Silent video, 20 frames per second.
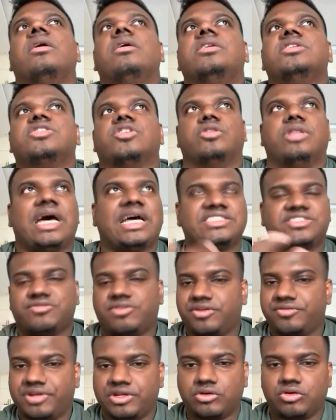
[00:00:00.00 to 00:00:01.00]
So that's
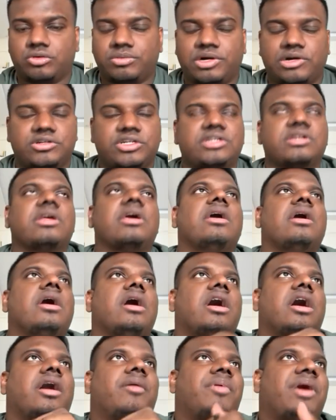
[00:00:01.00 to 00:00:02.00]
one way to go about it.
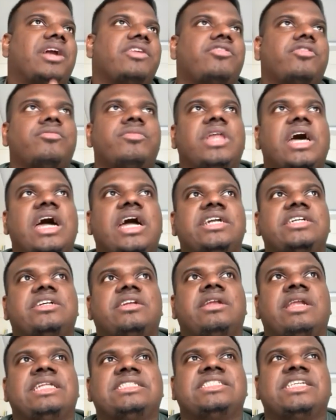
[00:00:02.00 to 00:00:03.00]
Apart from
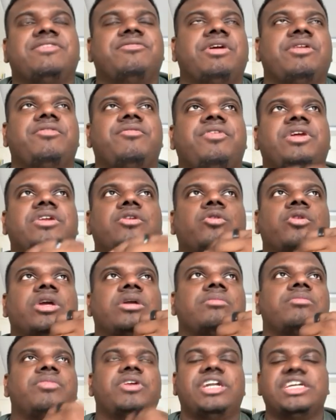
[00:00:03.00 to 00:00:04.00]
that, let's say when we're
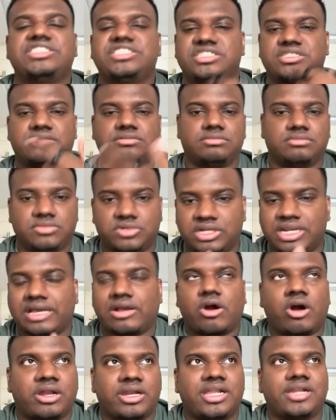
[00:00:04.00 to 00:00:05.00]
doing prediction,
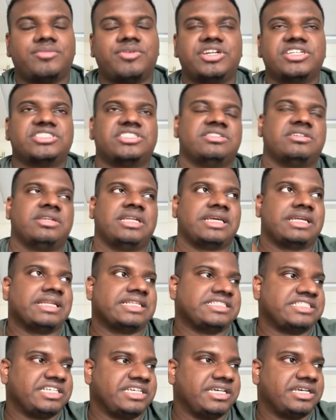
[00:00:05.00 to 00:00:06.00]
like online prediction, like
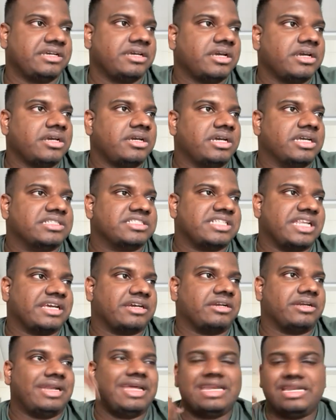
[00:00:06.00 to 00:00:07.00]
let's say it's
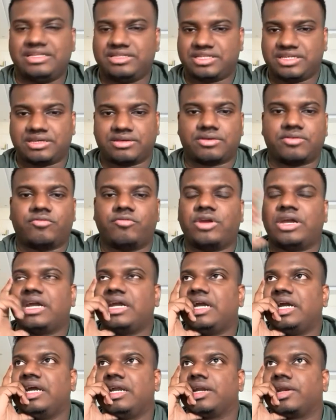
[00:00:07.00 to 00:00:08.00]
like a daily thing
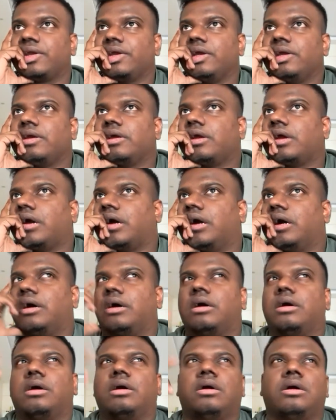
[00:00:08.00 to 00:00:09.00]
where
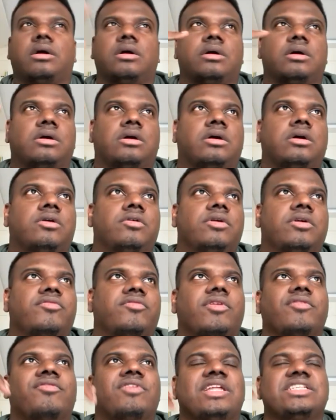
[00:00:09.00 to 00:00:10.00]

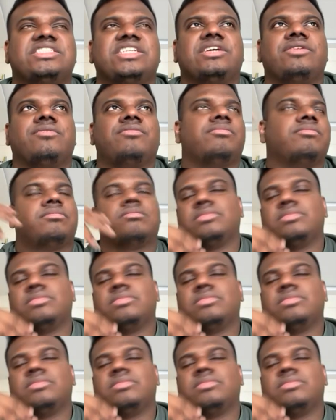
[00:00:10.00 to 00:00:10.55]
if let's say